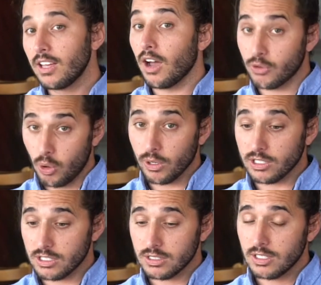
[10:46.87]
Of
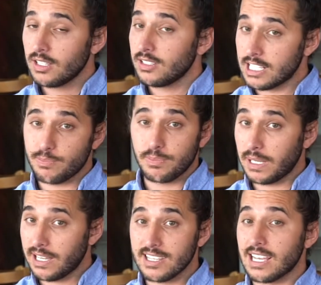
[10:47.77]
course, that's
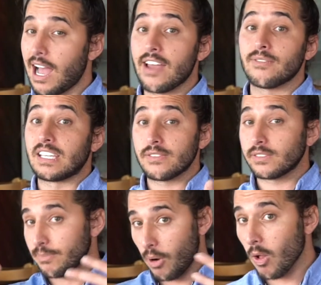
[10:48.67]
because I have given
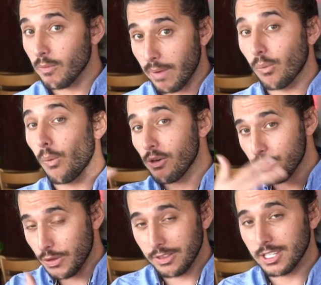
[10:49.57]
up all of my
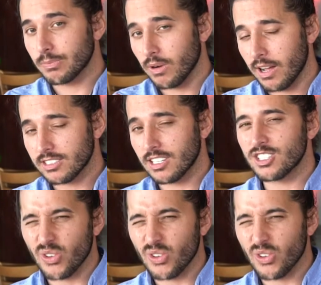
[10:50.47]
wealth in this process,